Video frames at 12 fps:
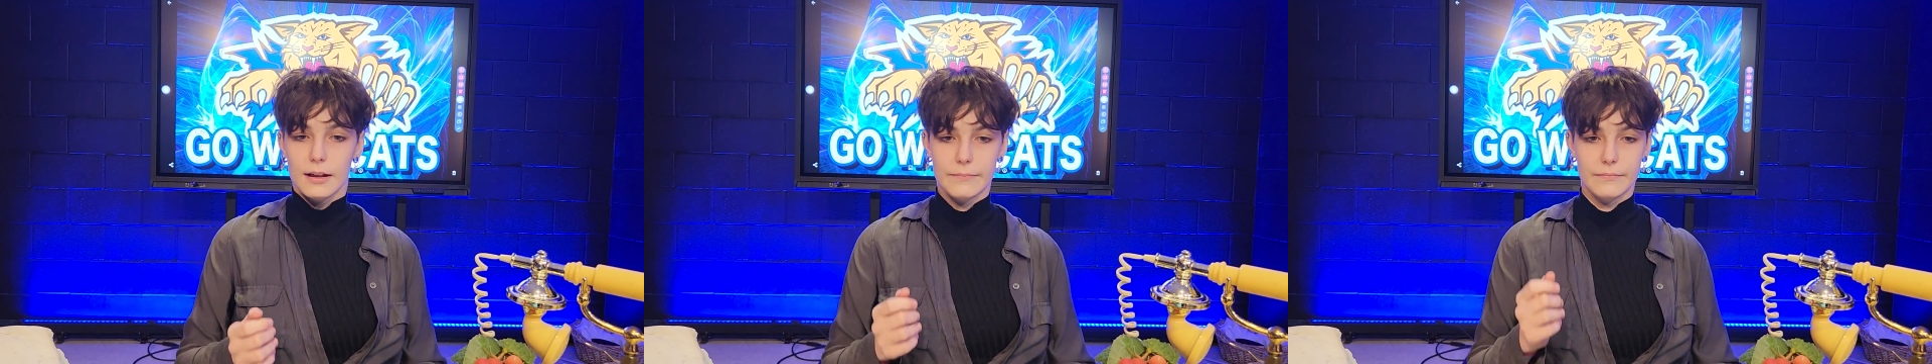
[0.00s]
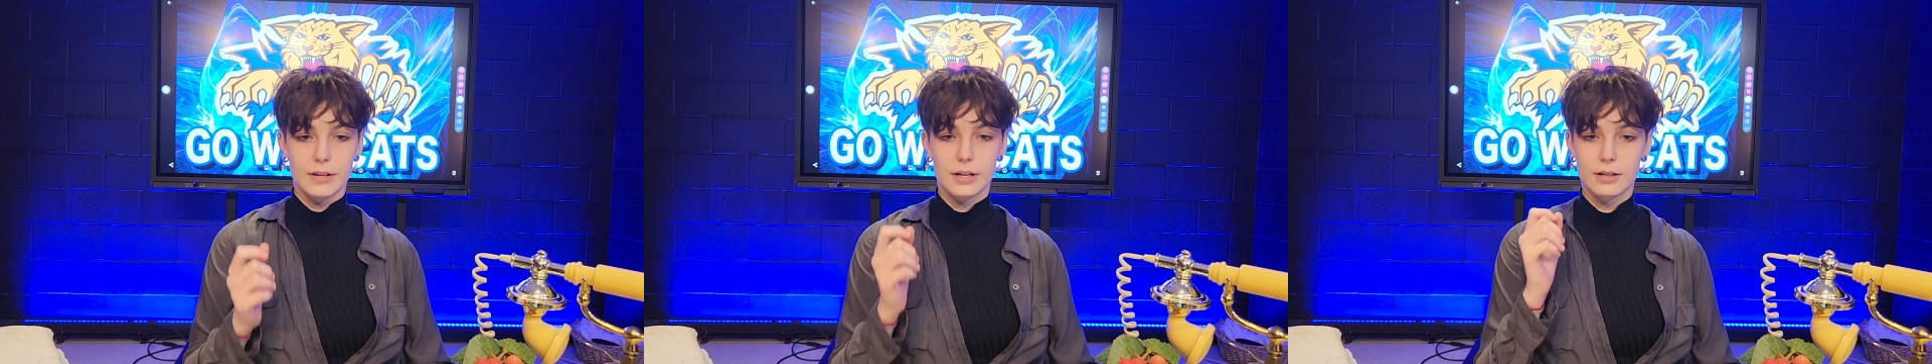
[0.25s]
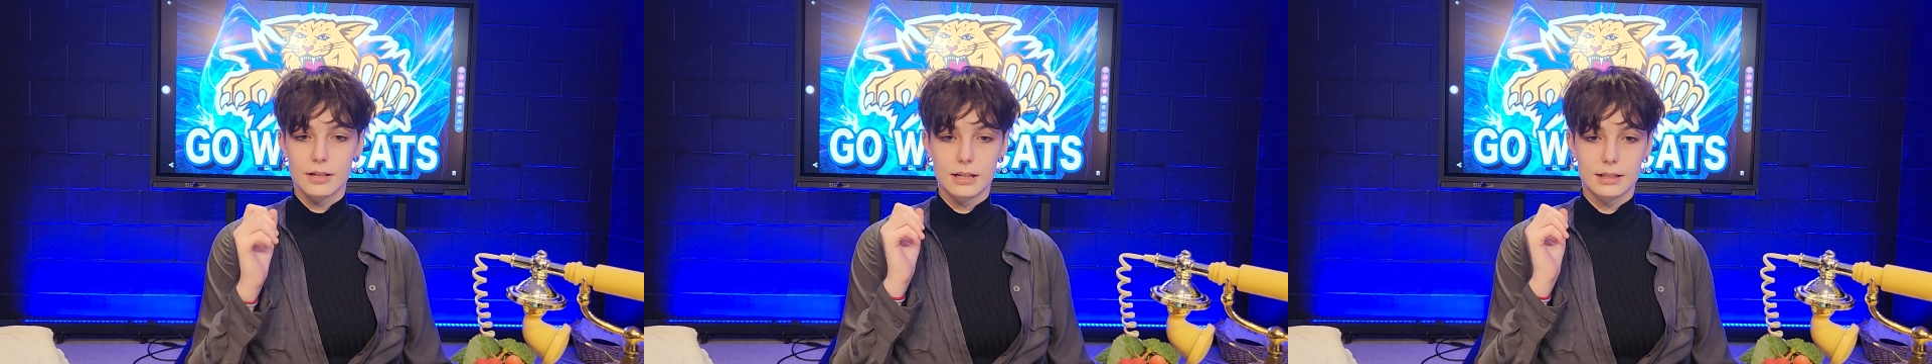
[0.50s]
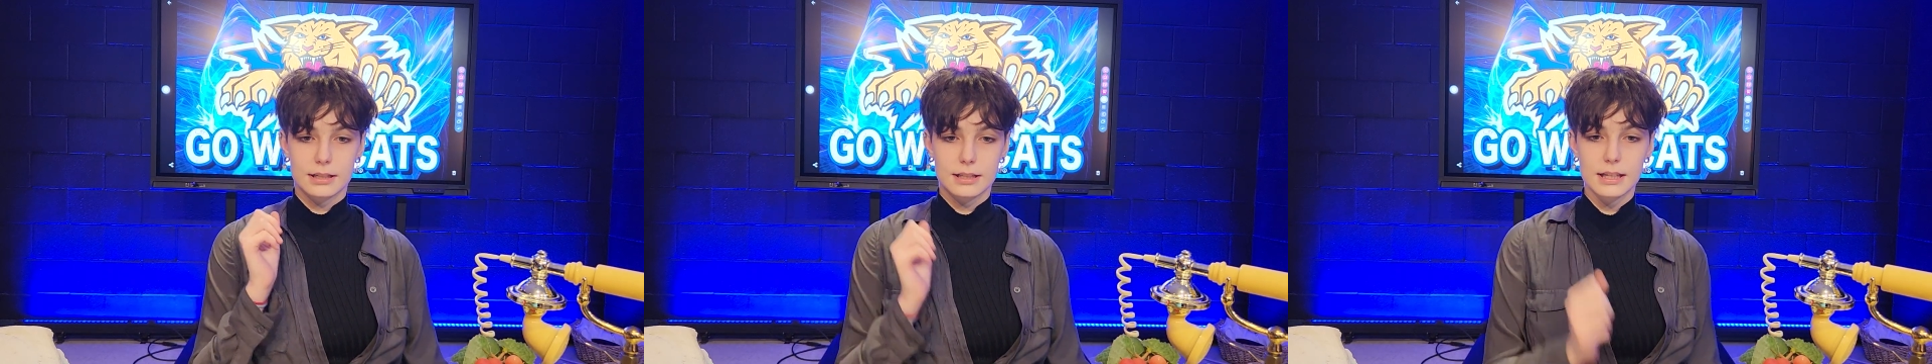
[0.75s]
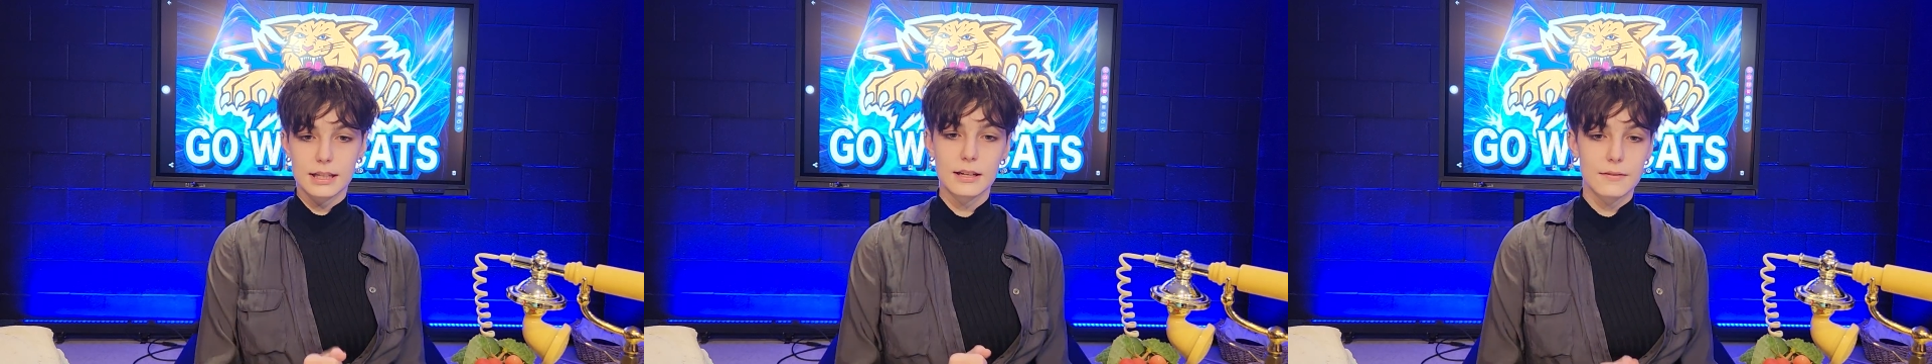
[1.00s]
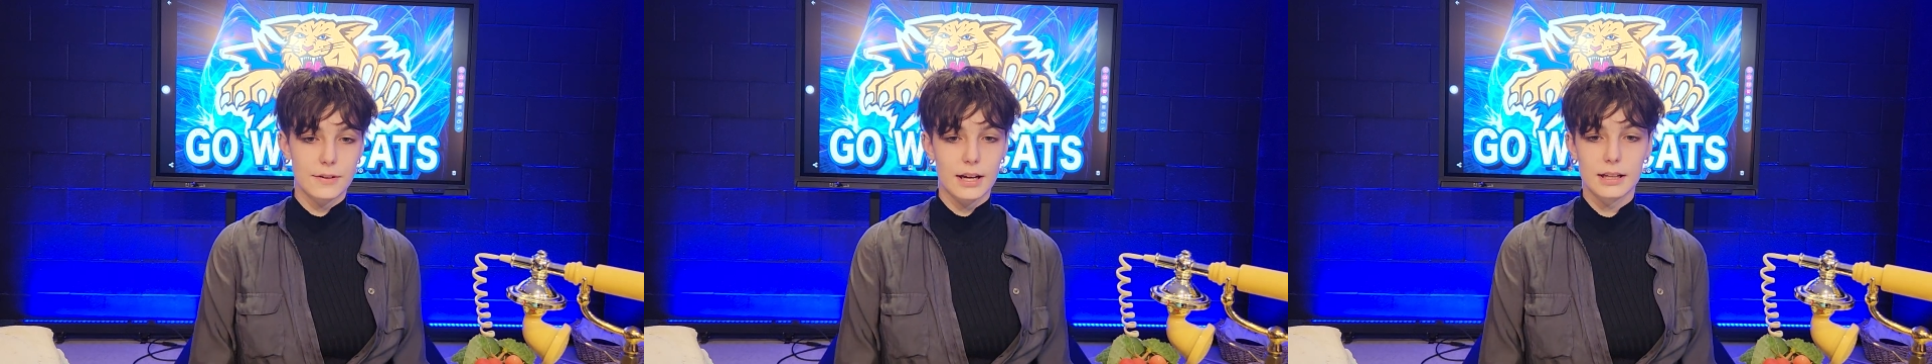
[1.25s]
they're
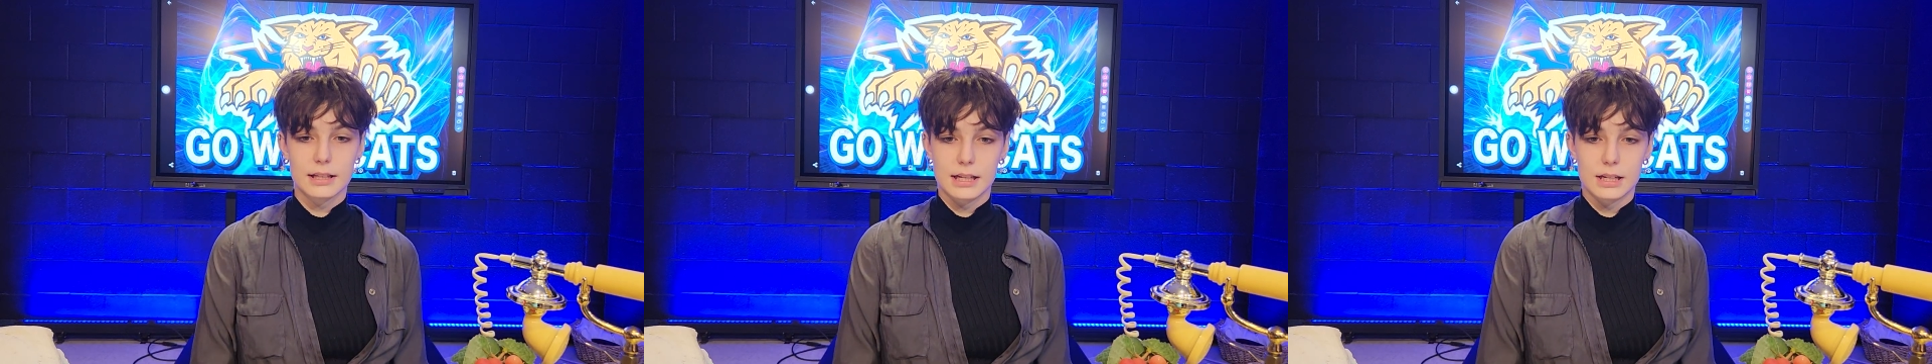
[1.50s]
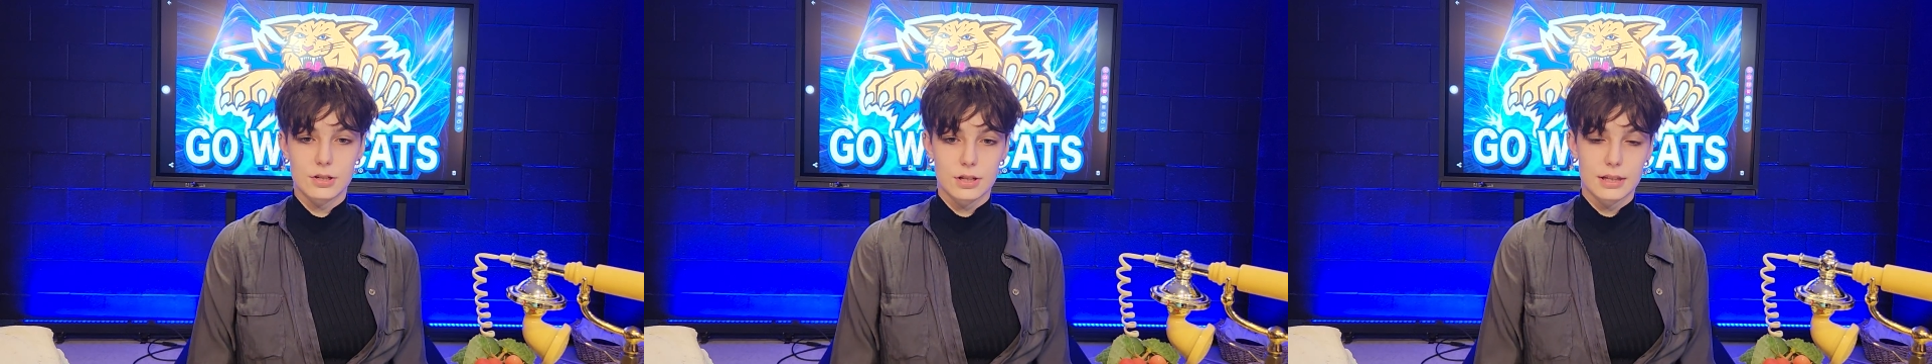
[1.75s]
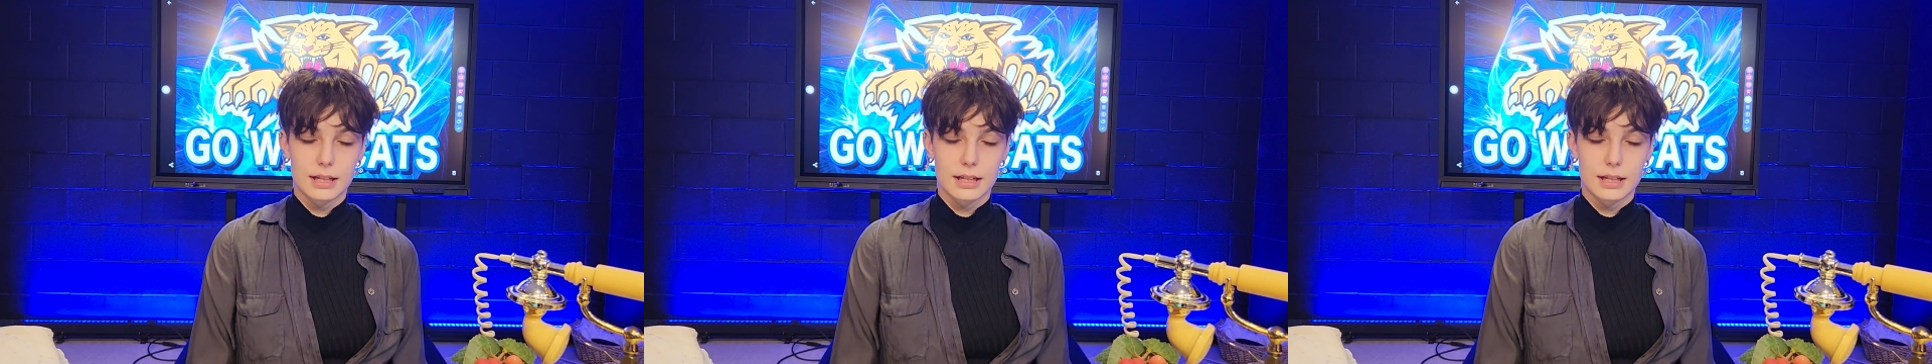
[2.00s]
seeking validation